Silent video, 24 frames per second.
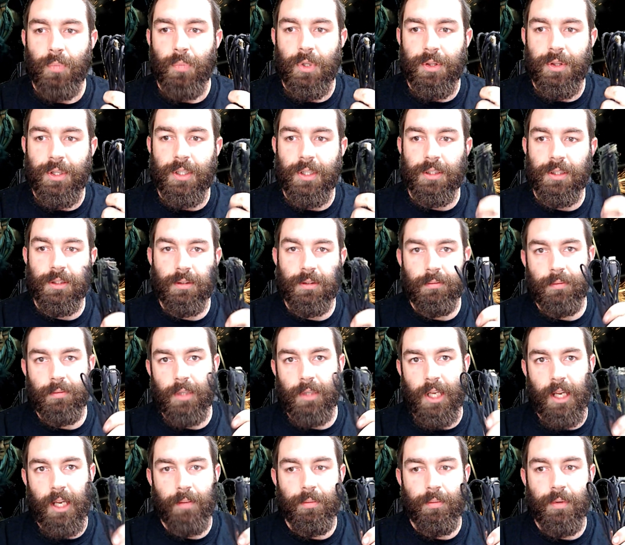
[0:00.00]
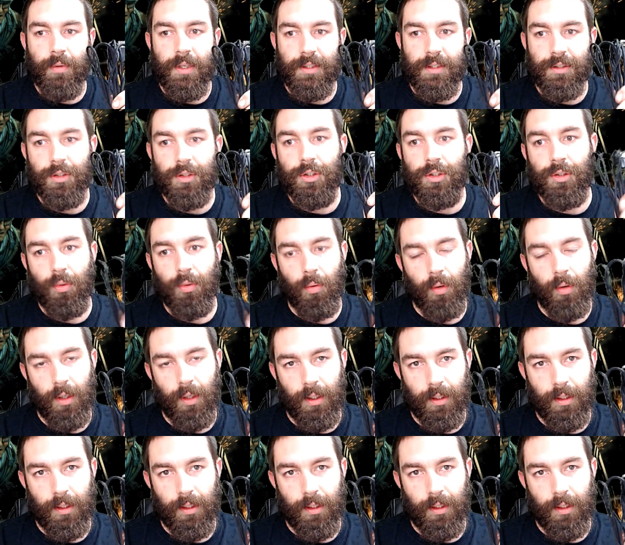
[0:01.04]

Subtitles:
This cable has just shorted.